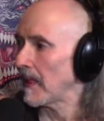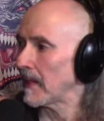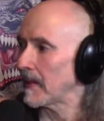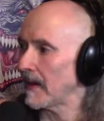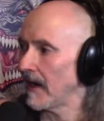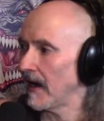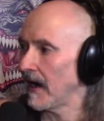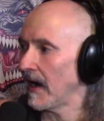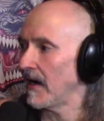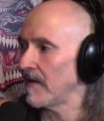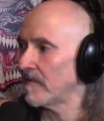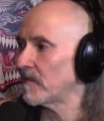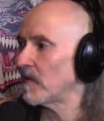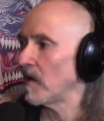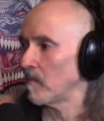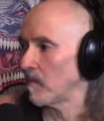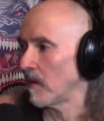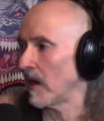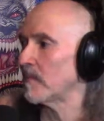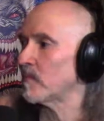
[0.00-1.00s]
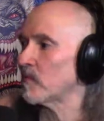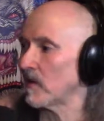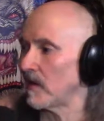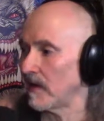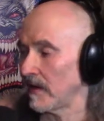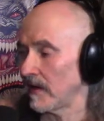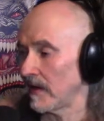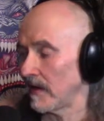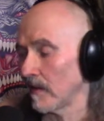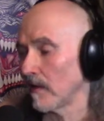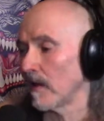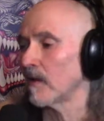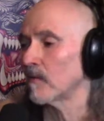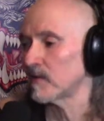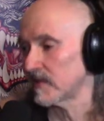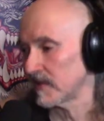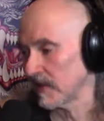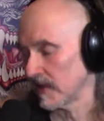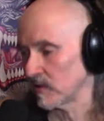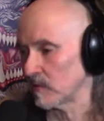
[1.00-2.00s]
I felt my, and along
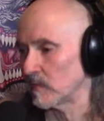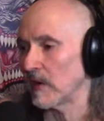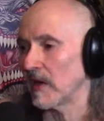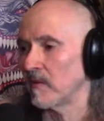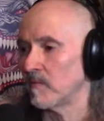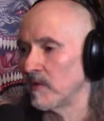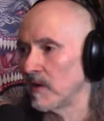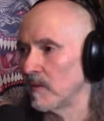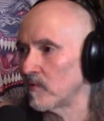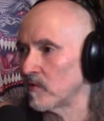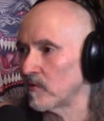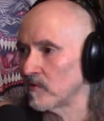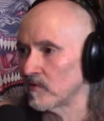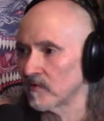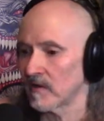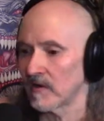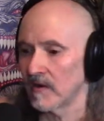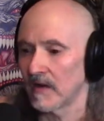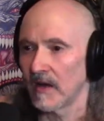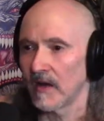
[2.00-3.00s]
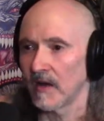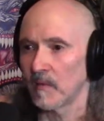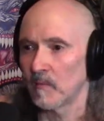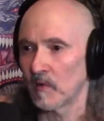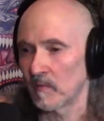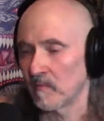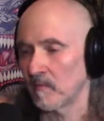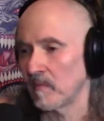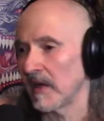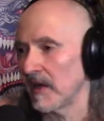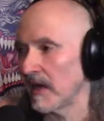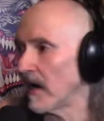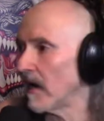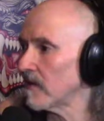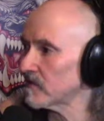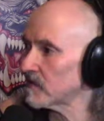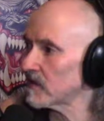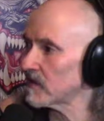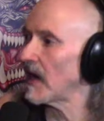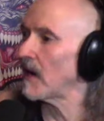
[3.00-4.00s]
with the other band members, but me,
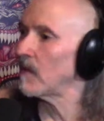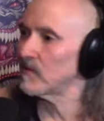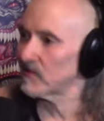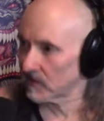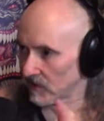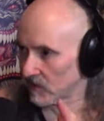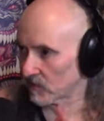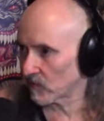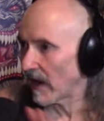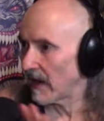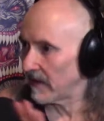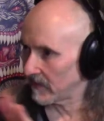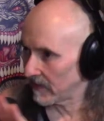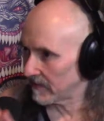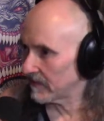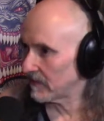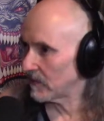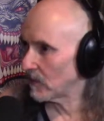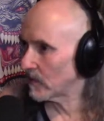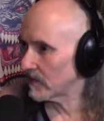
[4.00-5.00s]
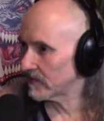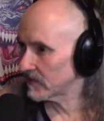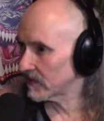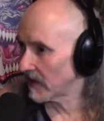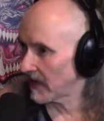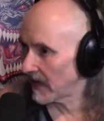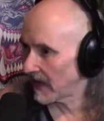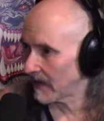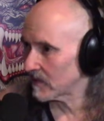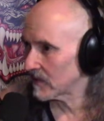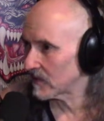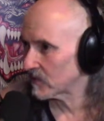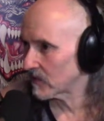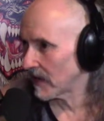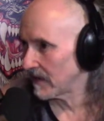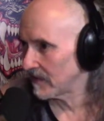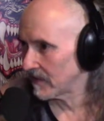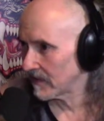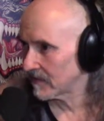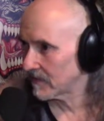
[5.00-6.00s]
I'll say I was the driving force, and I am the
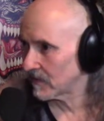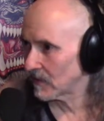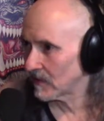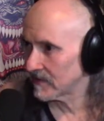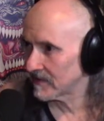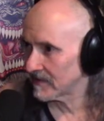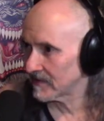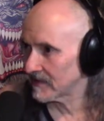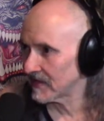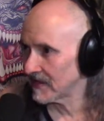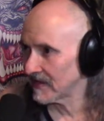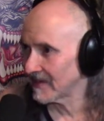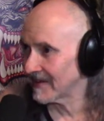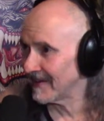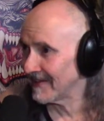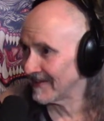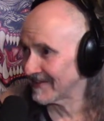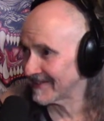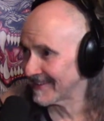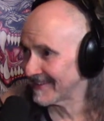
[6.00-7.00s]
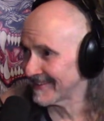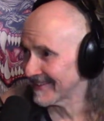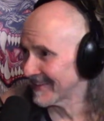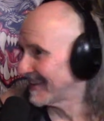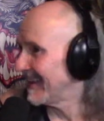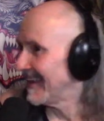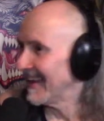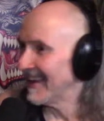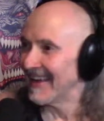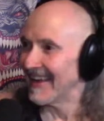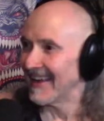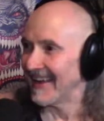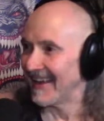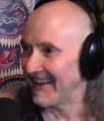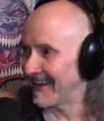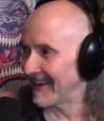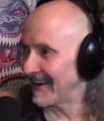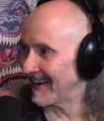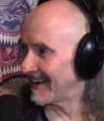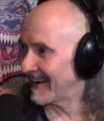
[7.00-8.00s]
driving force, and she knows it.
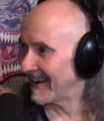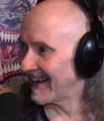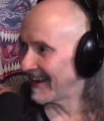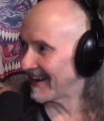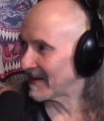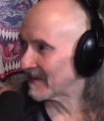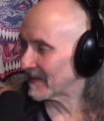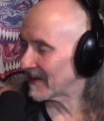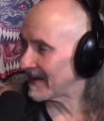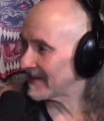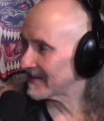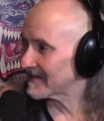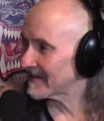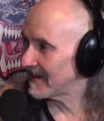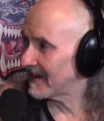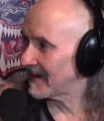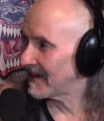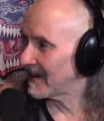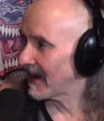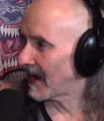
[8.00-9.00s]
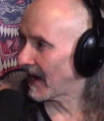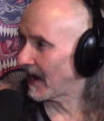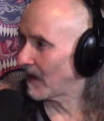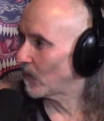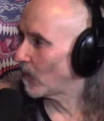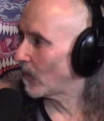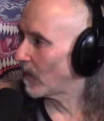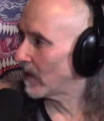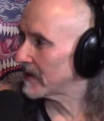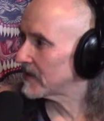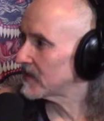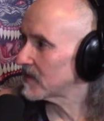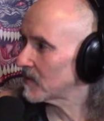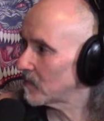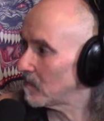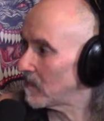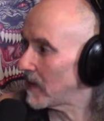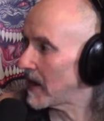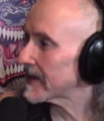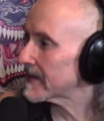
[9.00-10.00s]
And anyways, uh, I wanted to
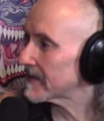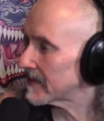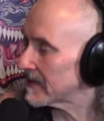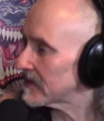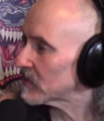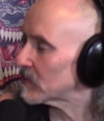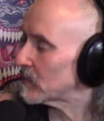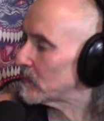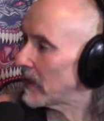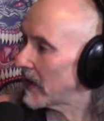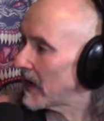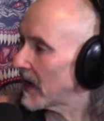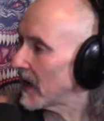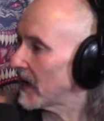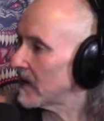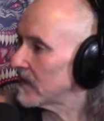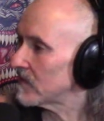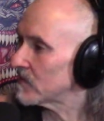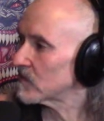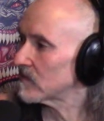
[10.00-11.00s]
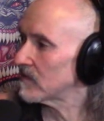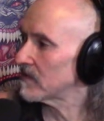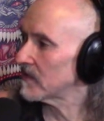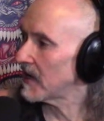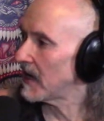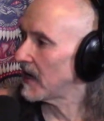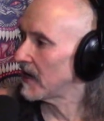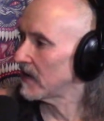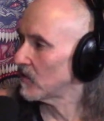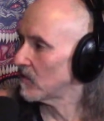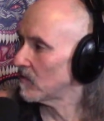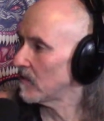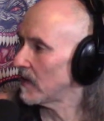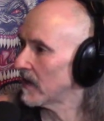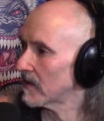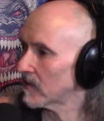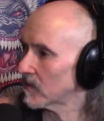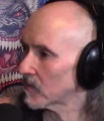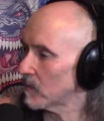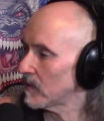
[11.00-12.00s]
make this band so that no
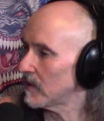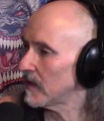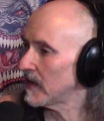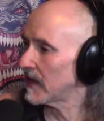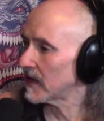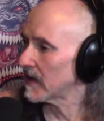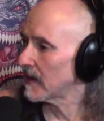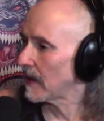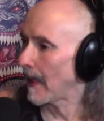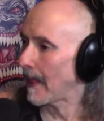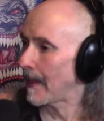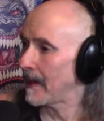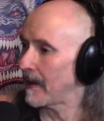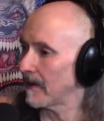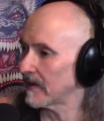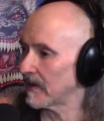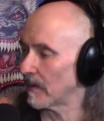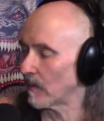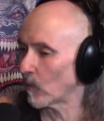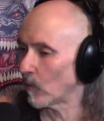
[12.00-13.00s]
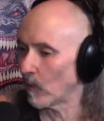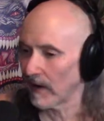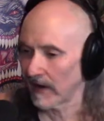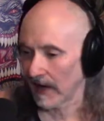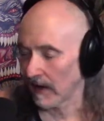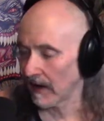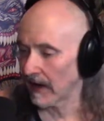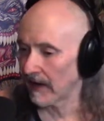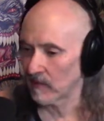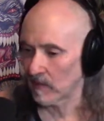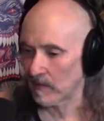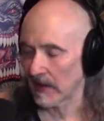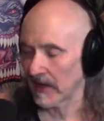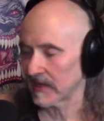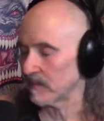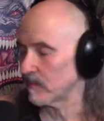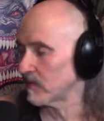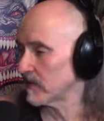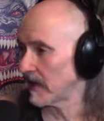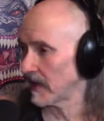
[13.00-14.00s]
matter what, number one, I'll have a band
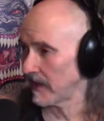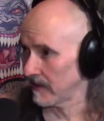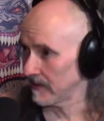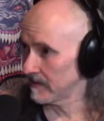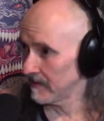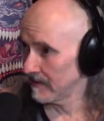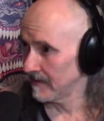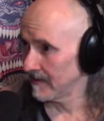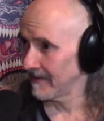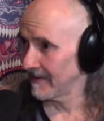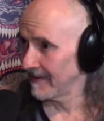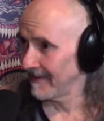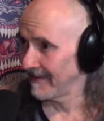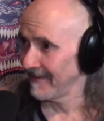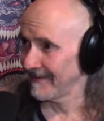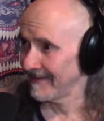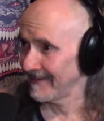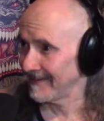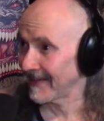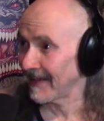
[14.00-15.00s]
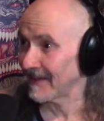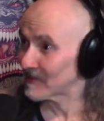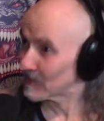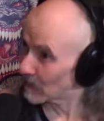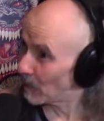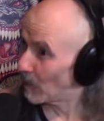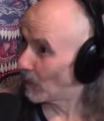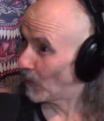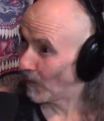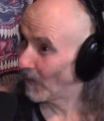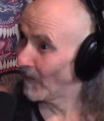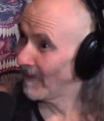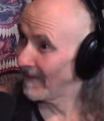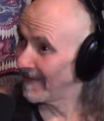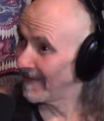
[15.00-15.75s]
to play in. Yeah. That's cool.